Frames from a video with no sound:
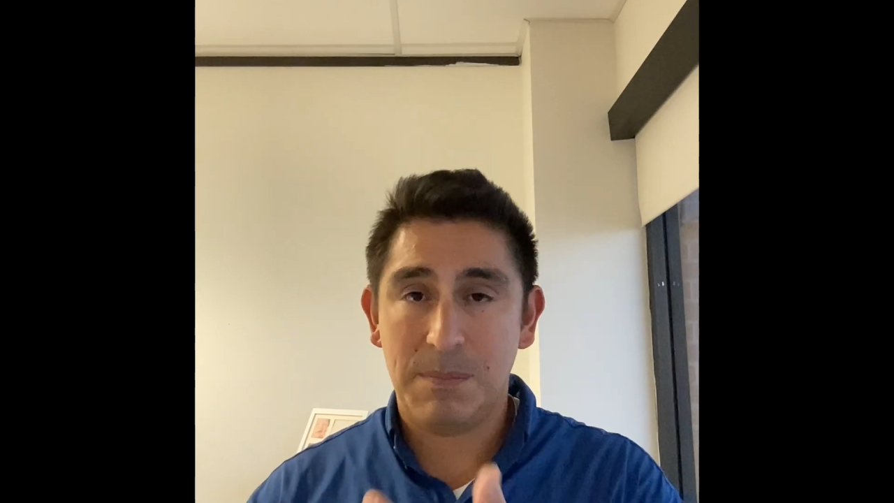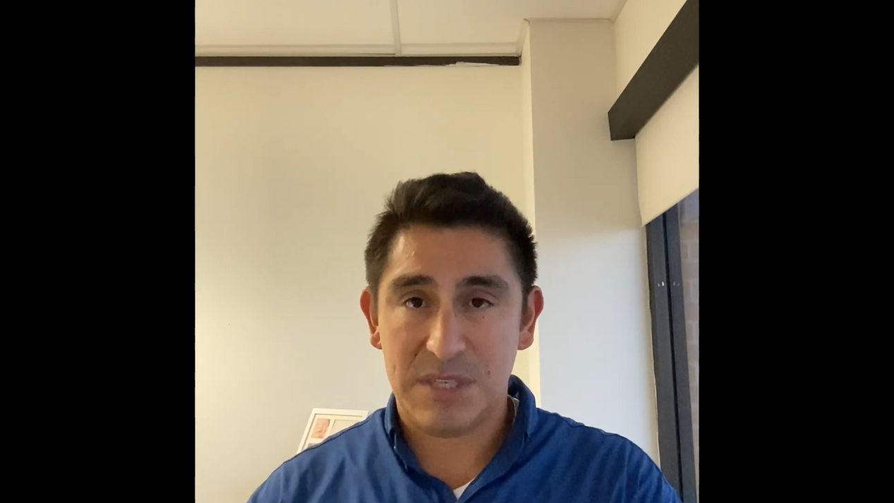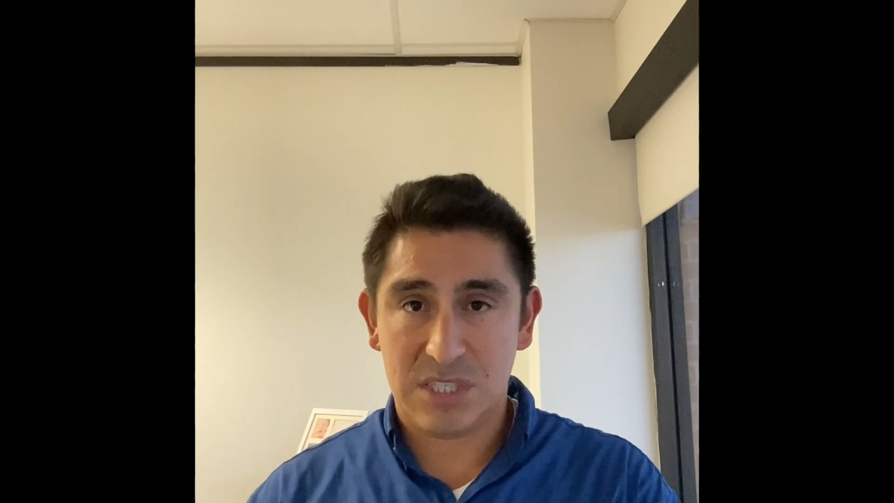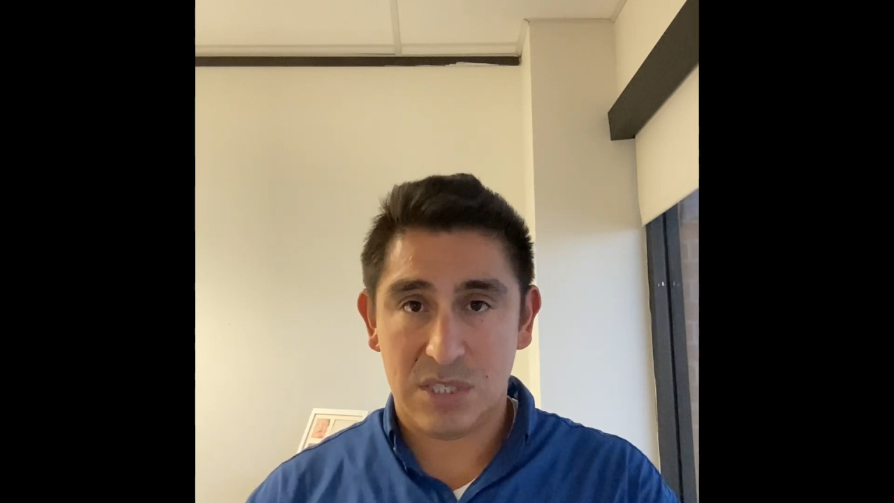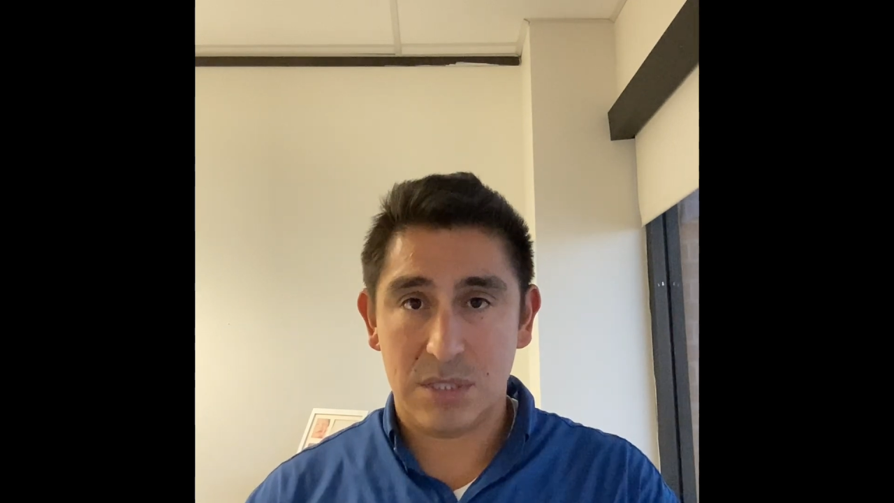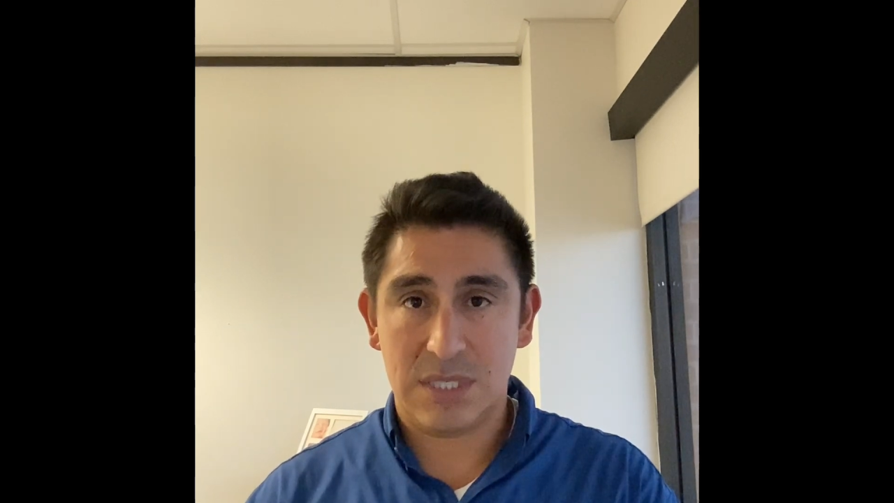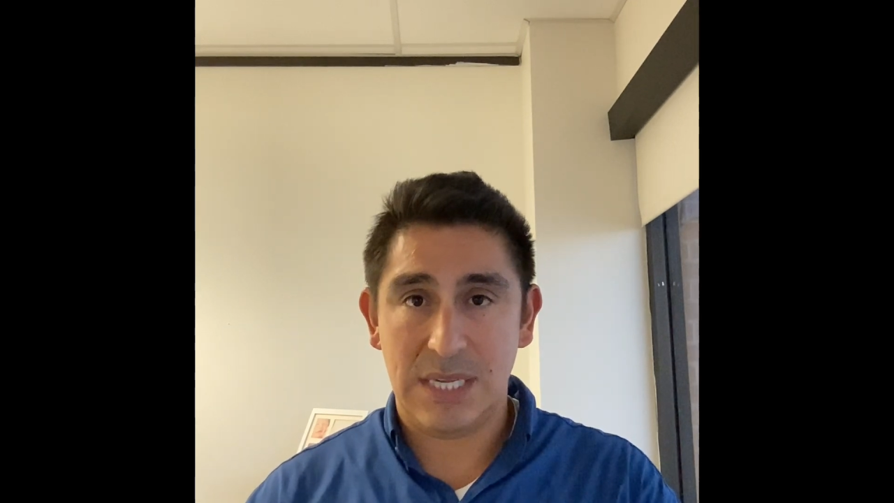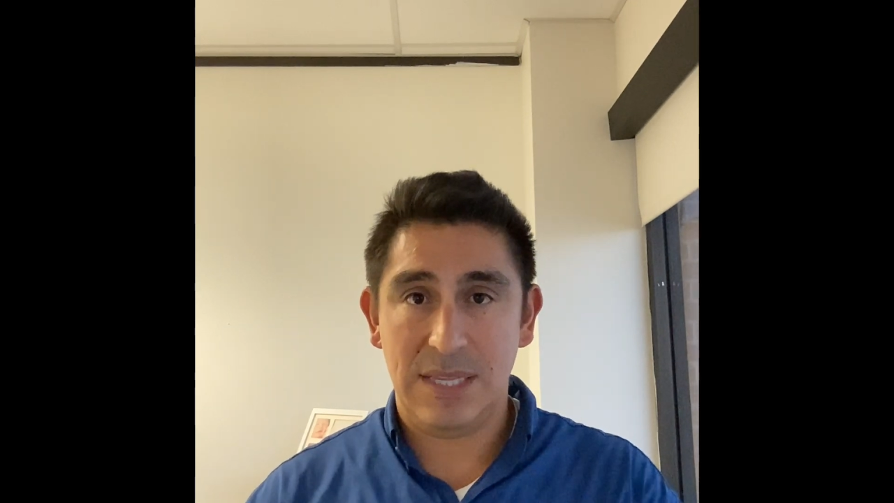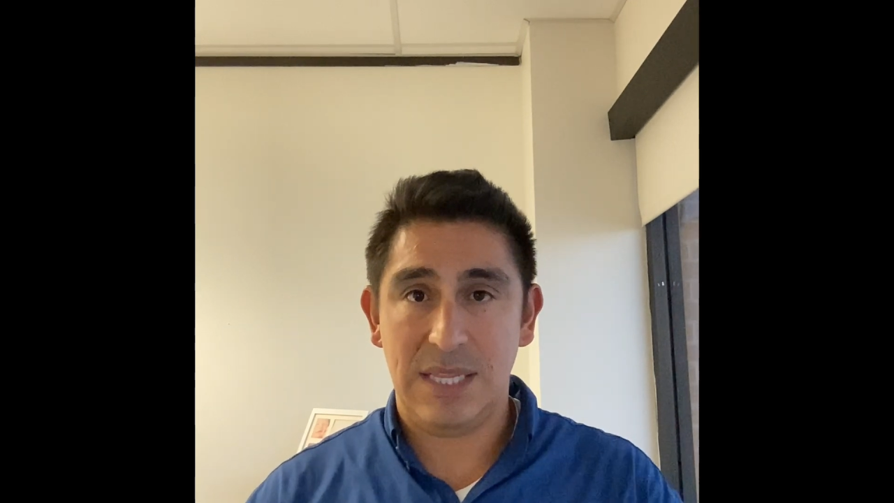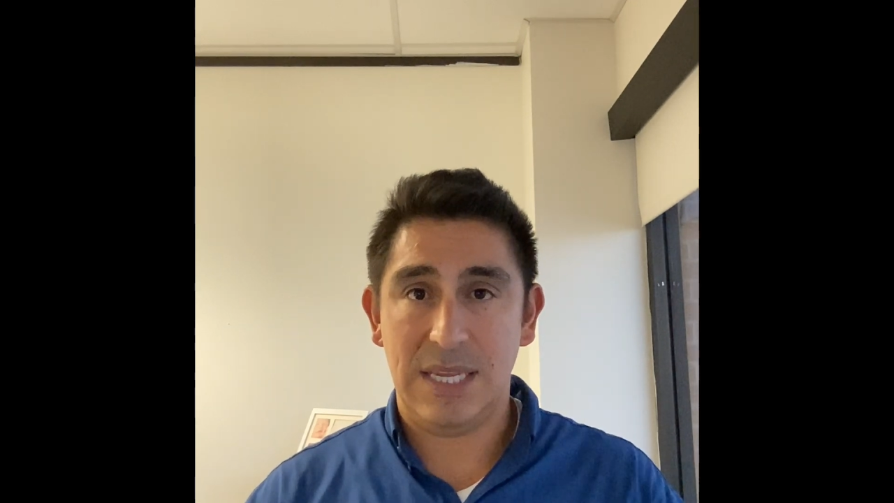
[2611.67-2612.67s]
but to
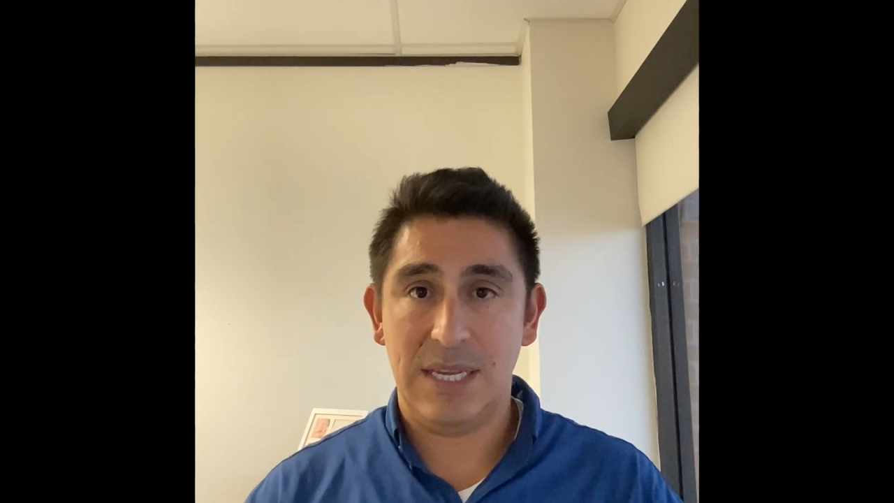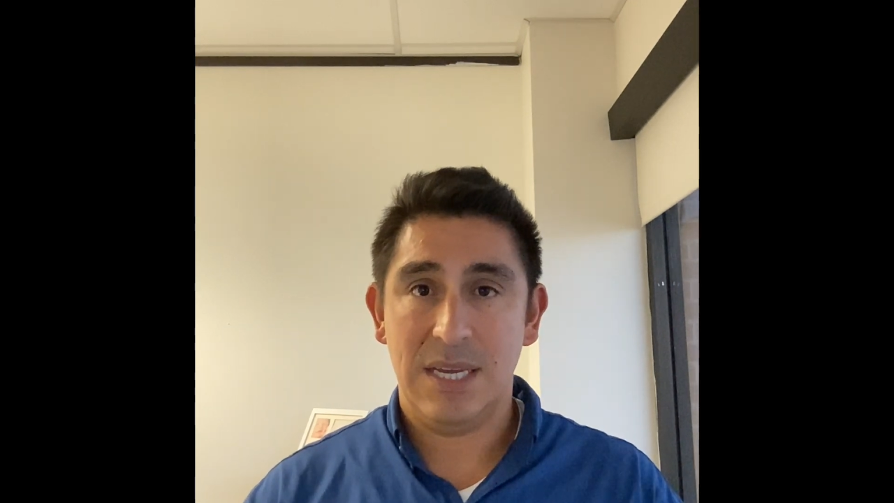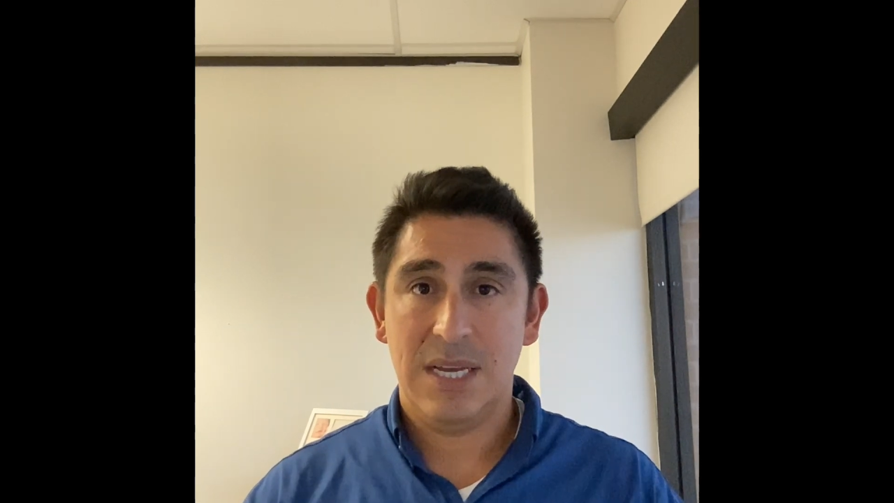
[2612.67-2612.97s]
see the